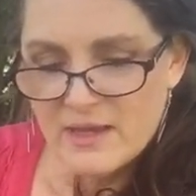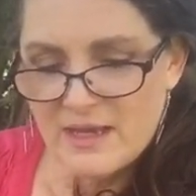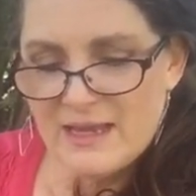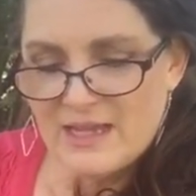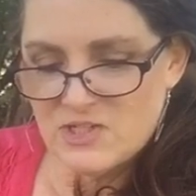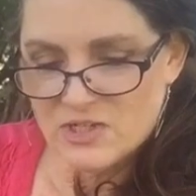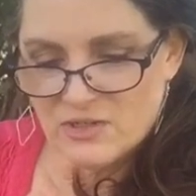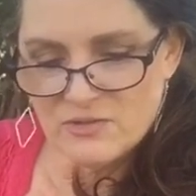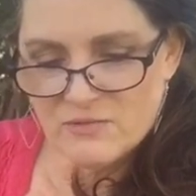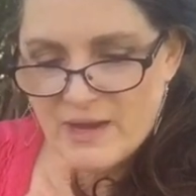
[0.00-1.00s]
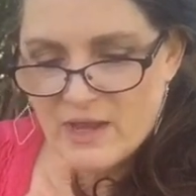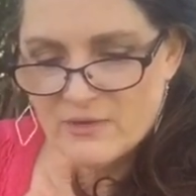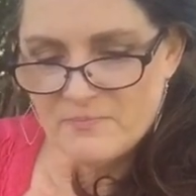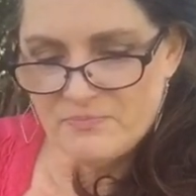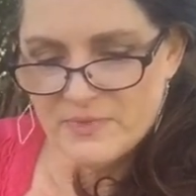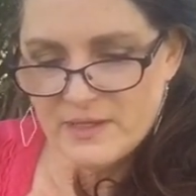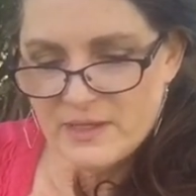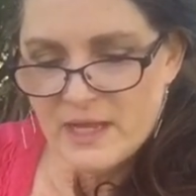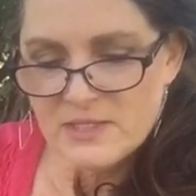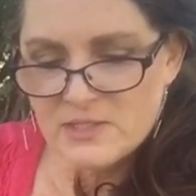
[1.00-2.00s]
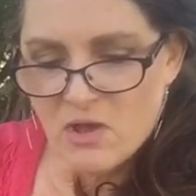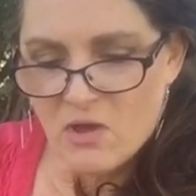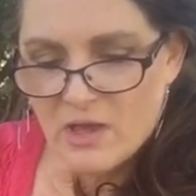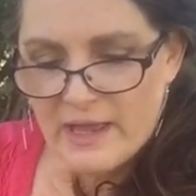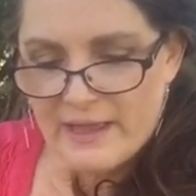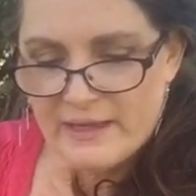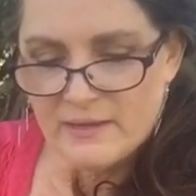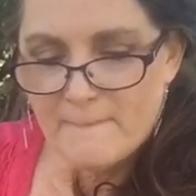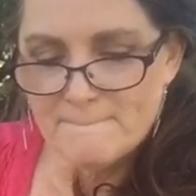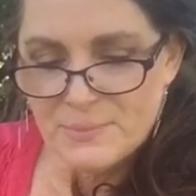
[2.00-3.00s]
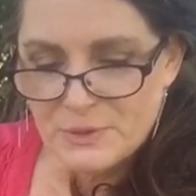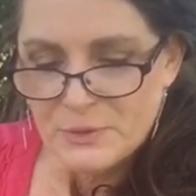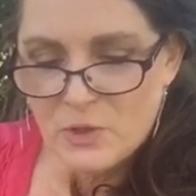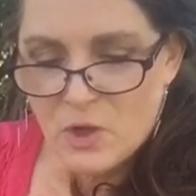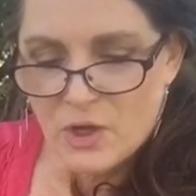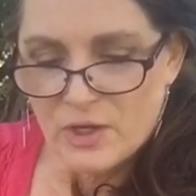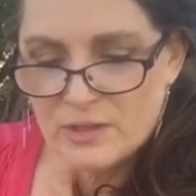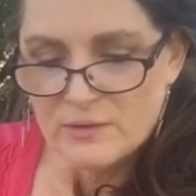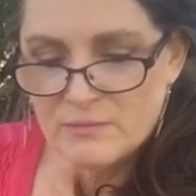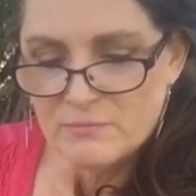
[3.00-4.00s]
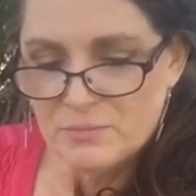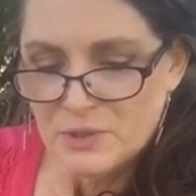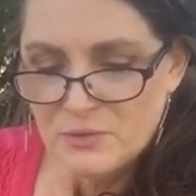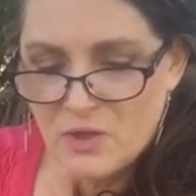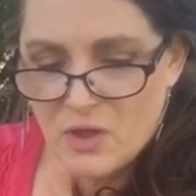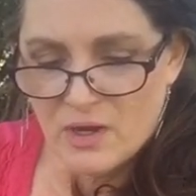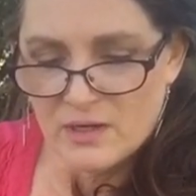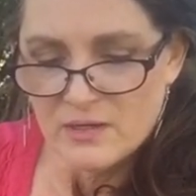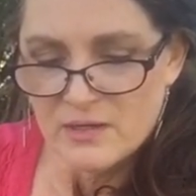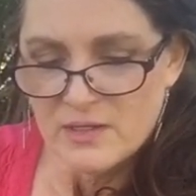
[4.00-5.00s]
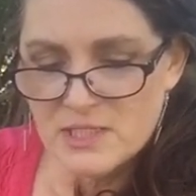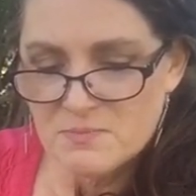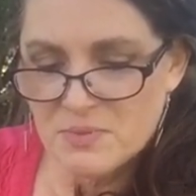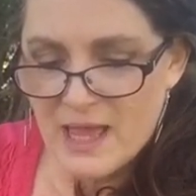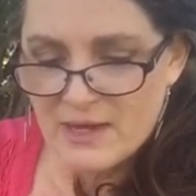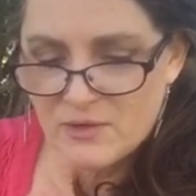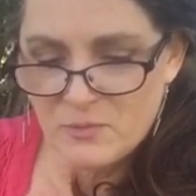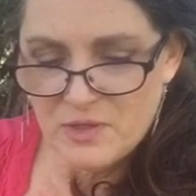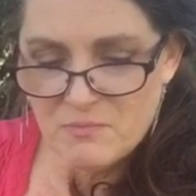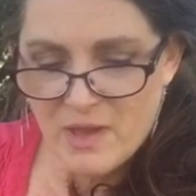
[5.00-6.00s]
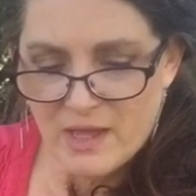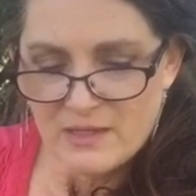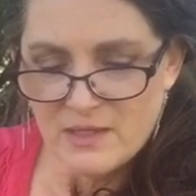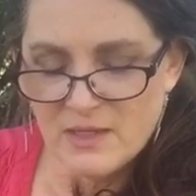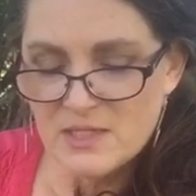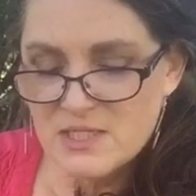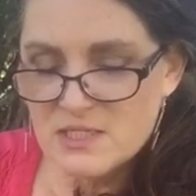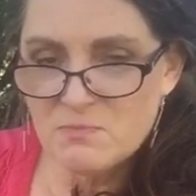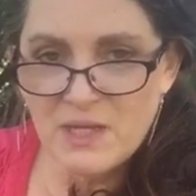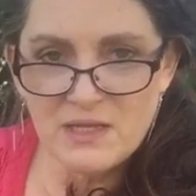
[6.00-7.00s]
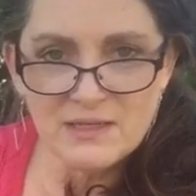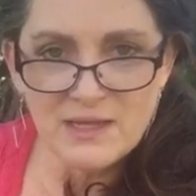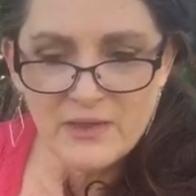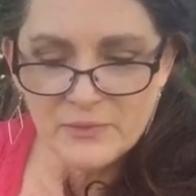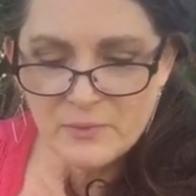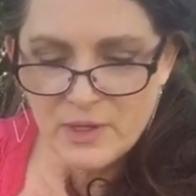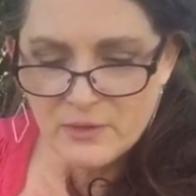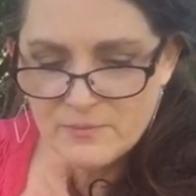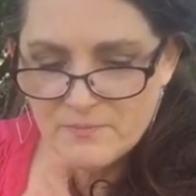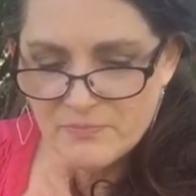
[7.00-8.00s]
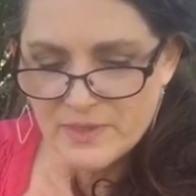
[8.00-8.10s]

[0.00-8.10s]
And I turned around and I saw a blue car, splattered with mud, speeding down the road.